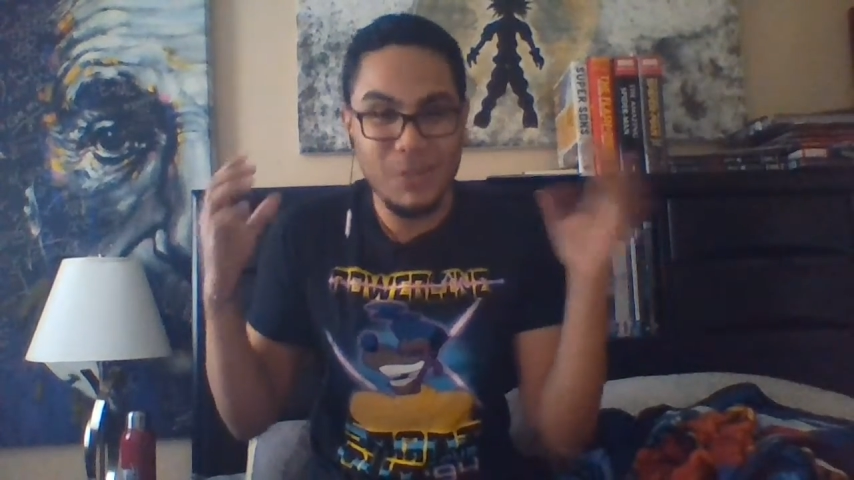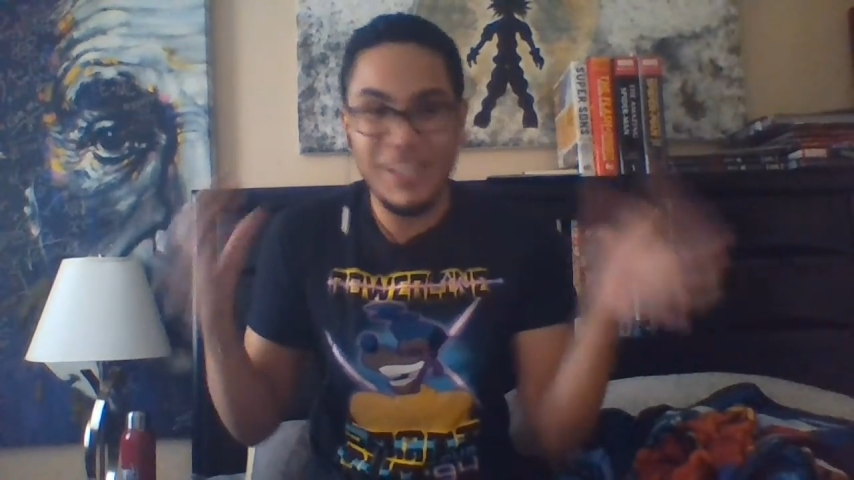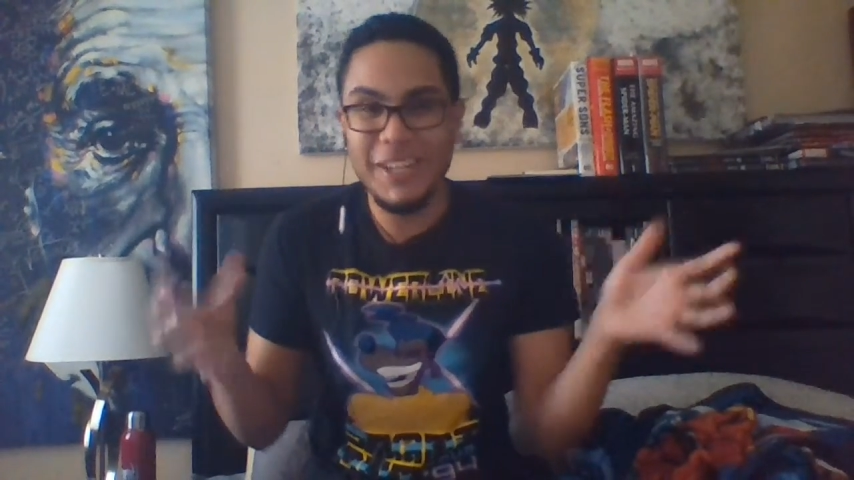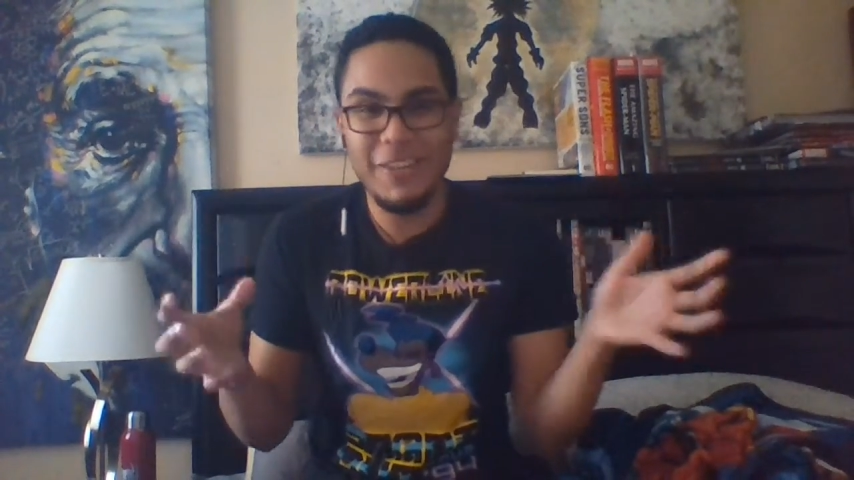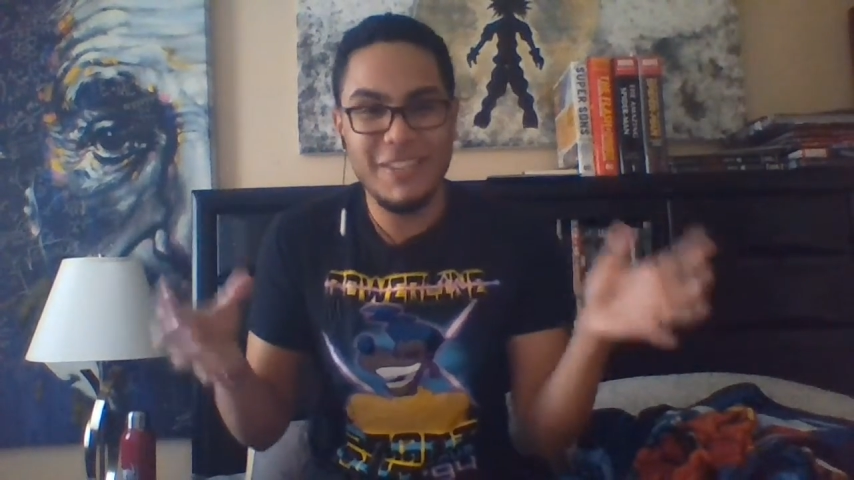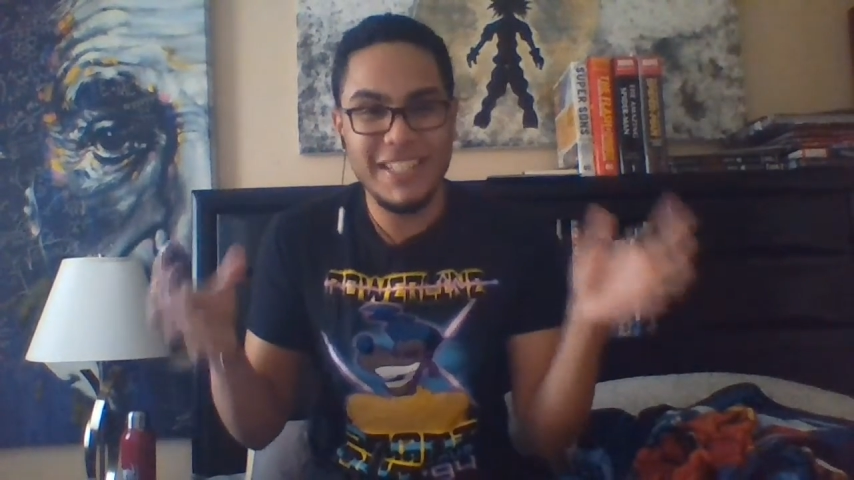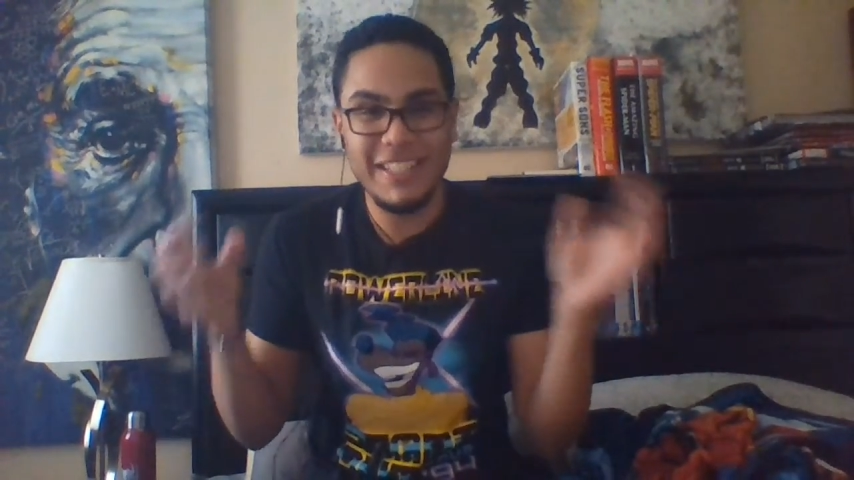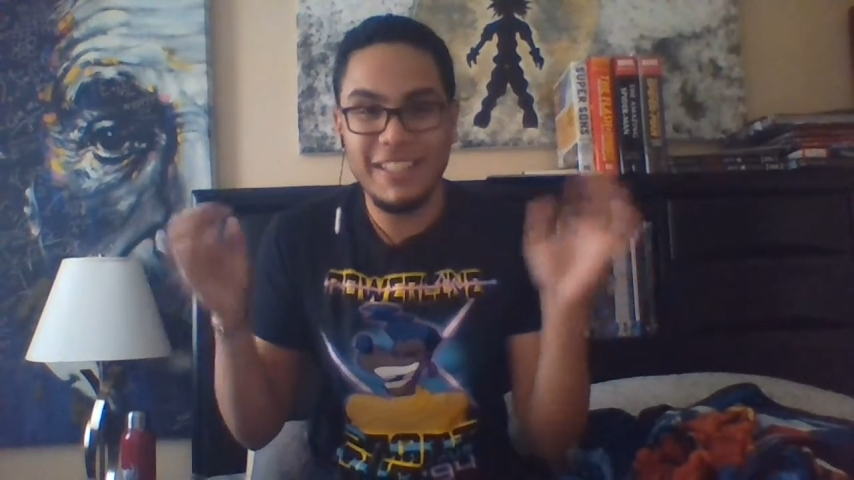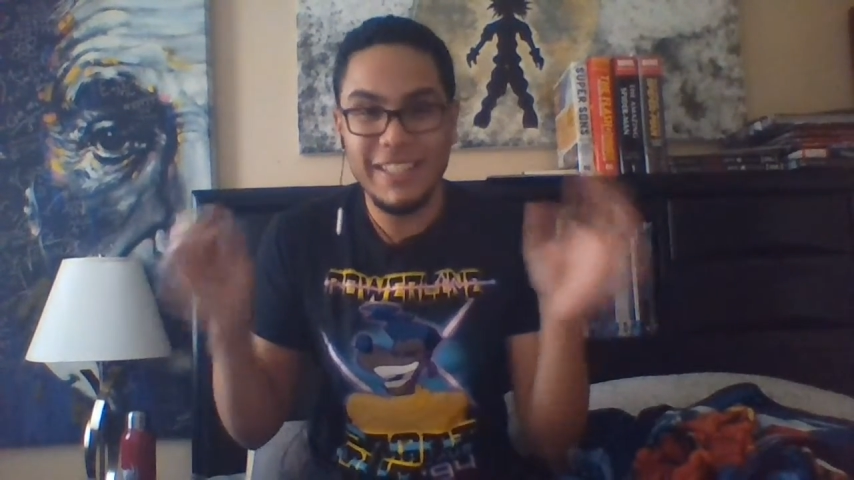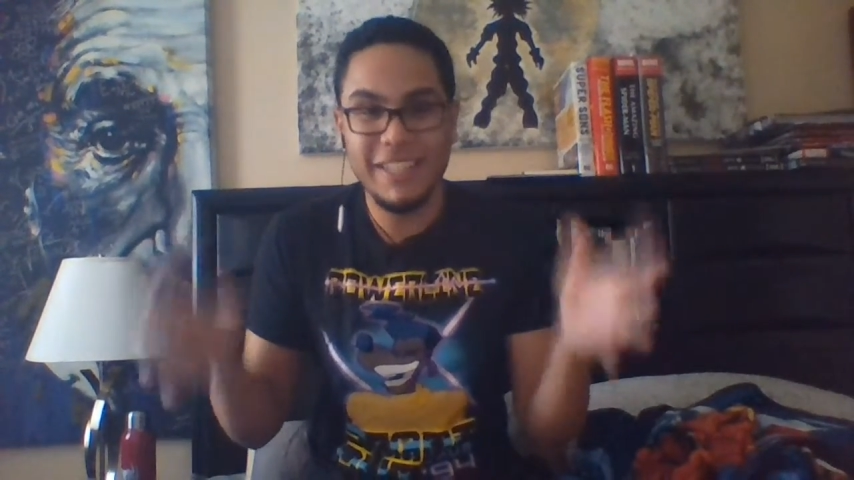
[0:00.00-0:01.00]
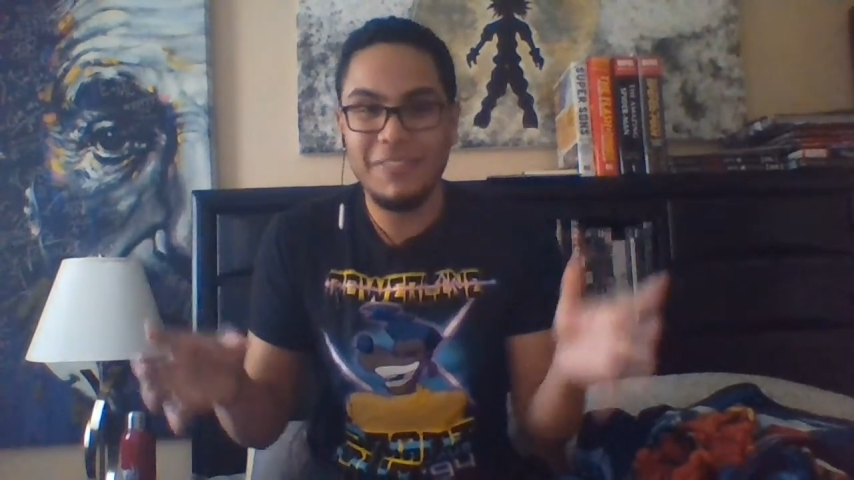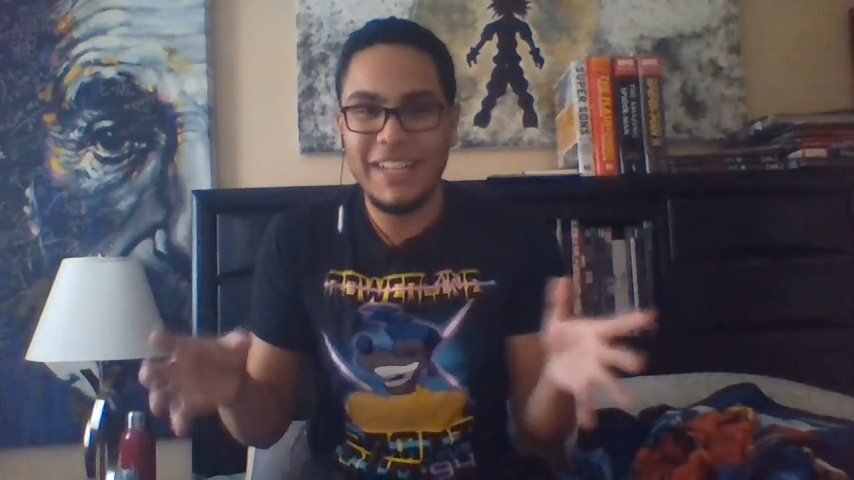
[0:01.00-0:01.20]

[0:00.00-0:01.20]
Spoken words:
really nervous and telling Kid